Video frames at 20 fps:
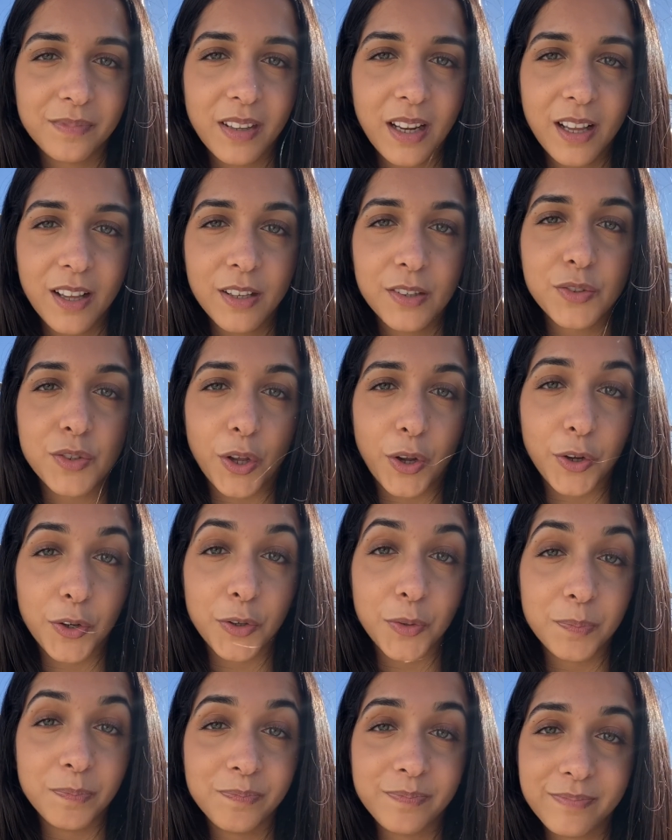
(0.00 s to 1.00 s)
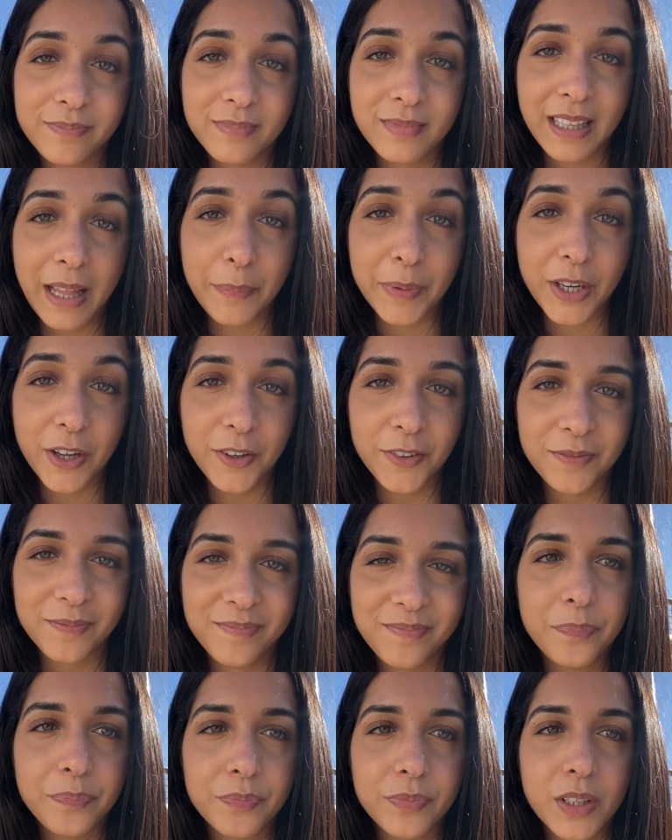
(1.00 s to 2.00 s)
So let me know.
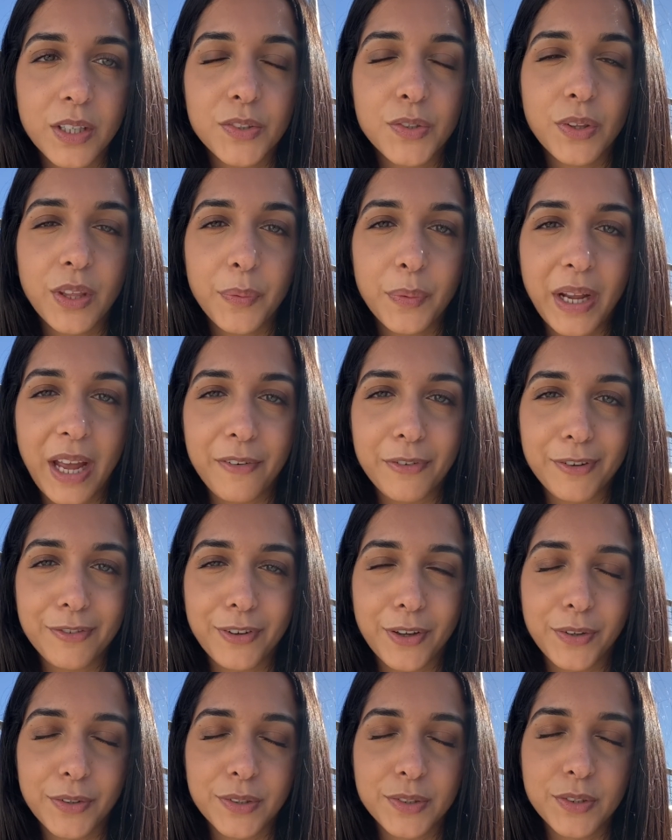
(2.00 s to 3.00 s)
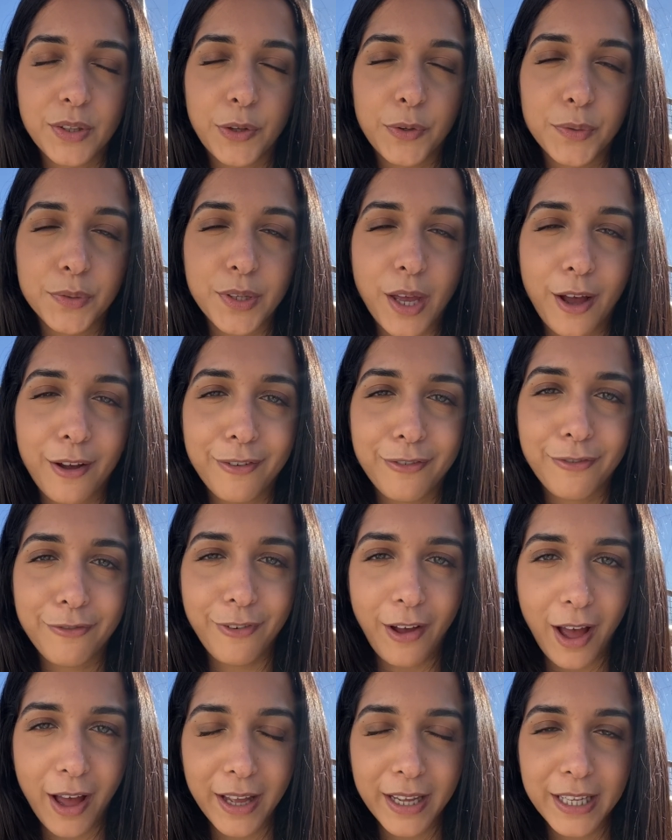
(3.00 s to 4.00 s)
So there we have it, folks. Those are
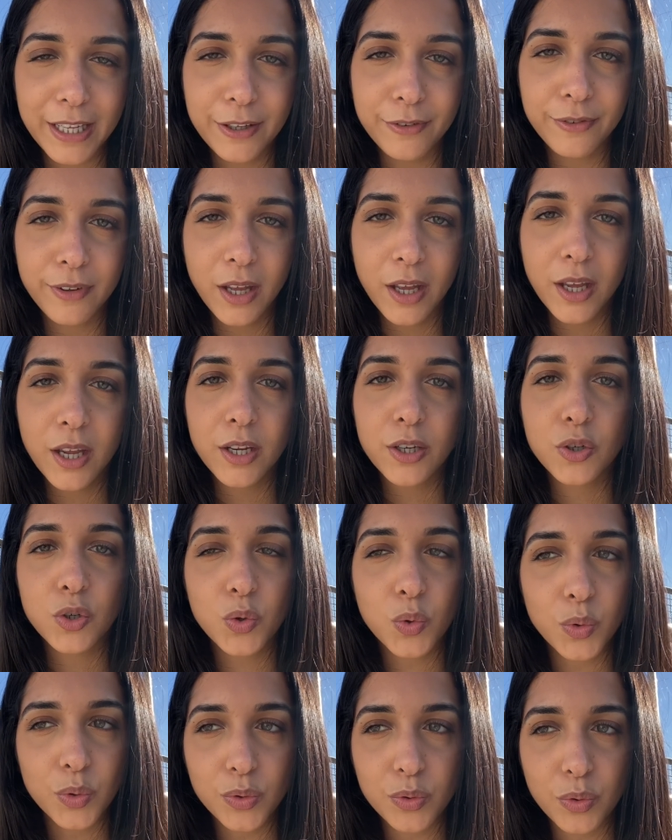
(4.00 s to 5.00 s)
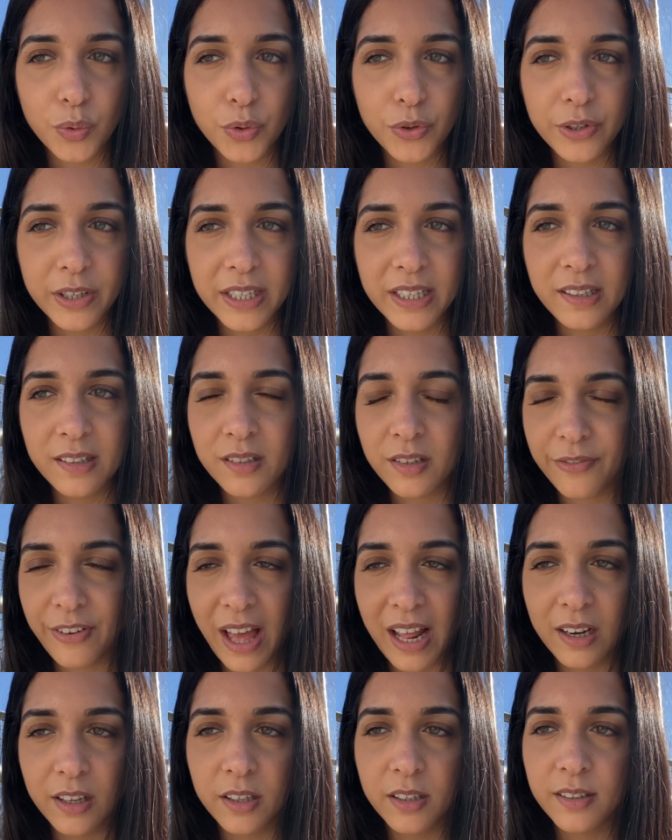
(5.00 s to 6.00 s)
5 short stories,
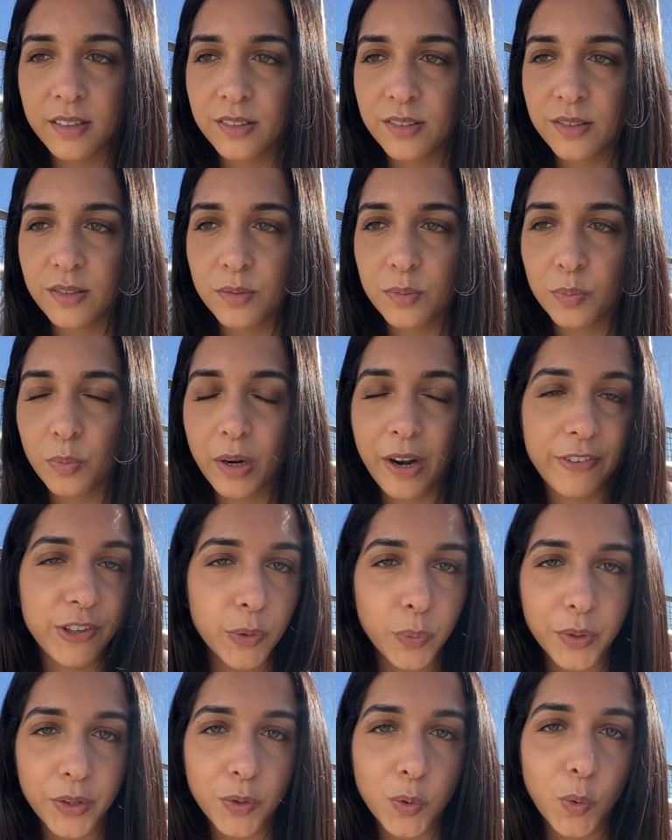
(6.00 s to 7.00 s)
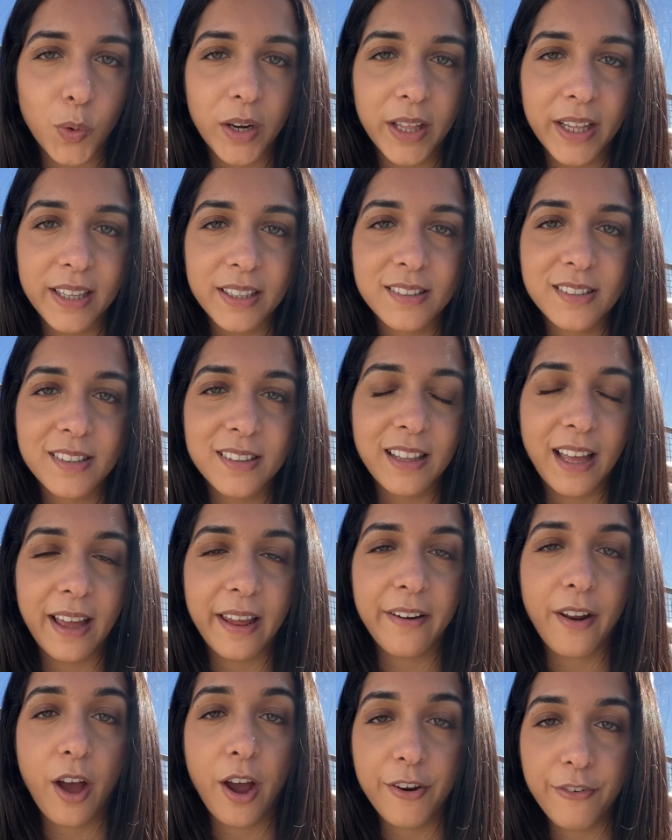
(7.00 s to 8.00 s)
novellas, whatever you want to call it,
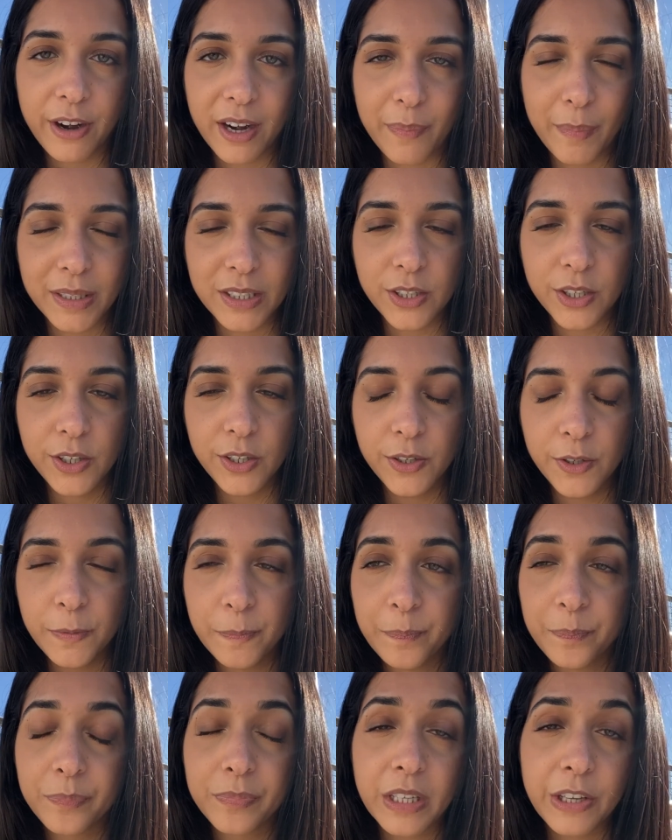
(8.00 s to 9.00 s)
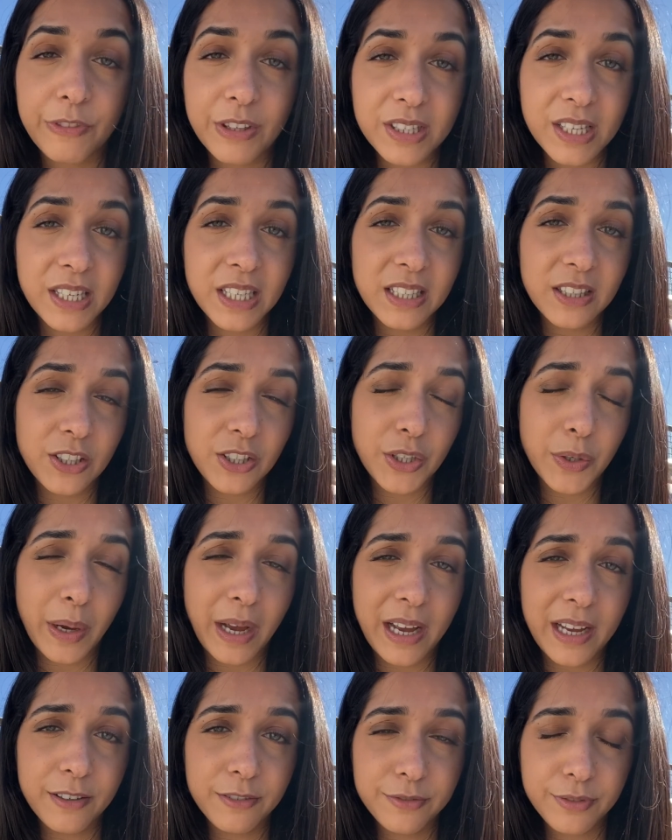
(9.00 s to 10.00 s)
that I recommend to you. If there's any that you
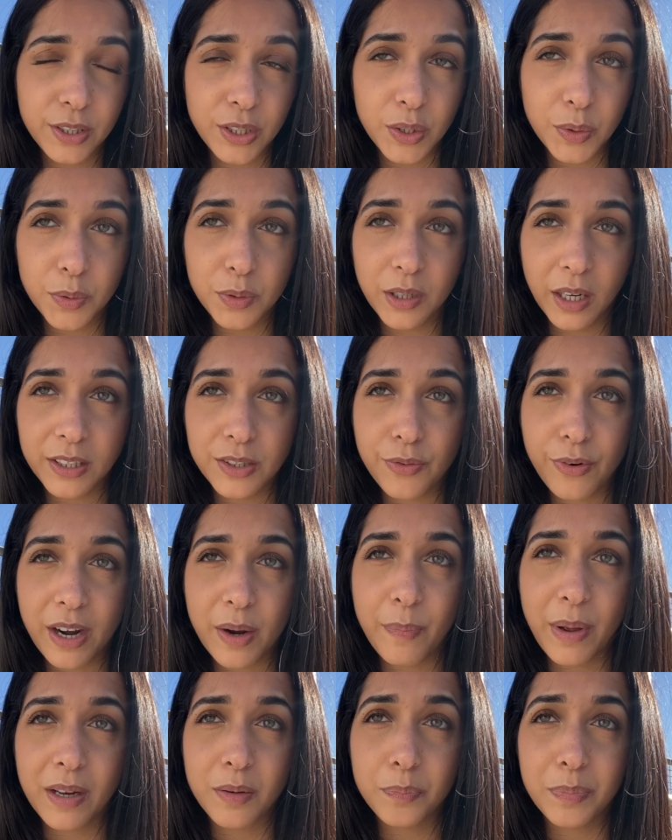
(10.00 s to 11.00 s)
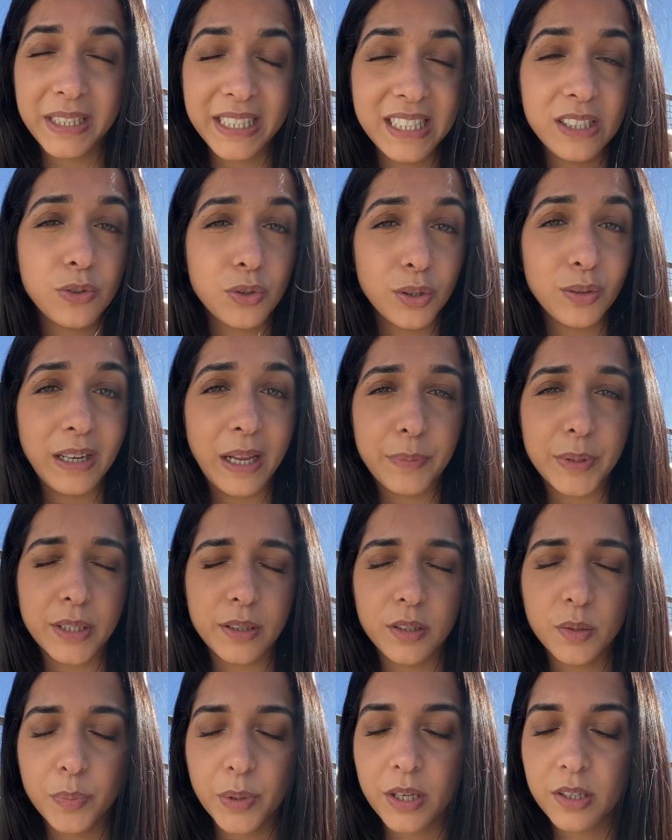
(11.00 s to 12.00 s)
have that you'd like to recommend, please do let me
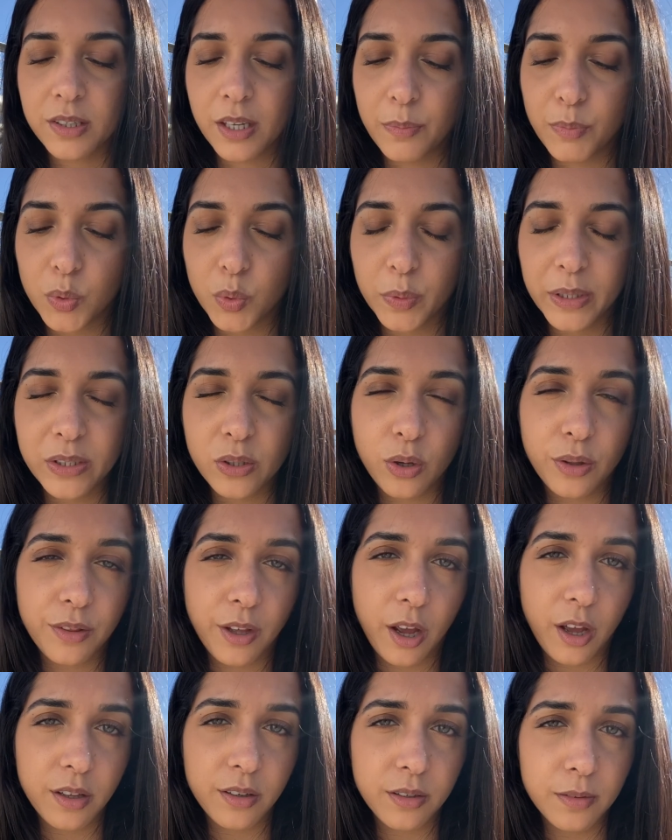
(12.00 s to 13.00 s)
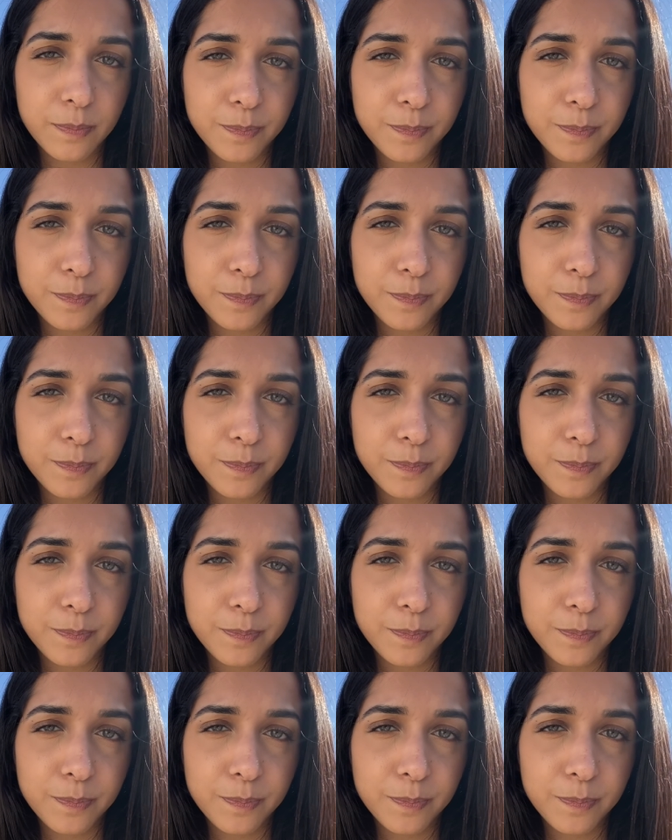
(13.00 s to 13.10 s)
know, because I'm always on the hunt